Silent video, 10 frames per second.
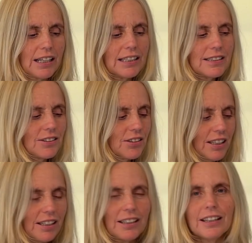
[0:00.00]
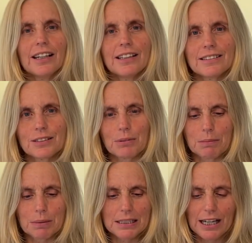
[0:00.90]
It's zucchini and sweet
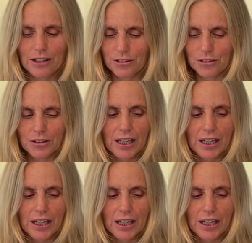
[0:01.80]
potato.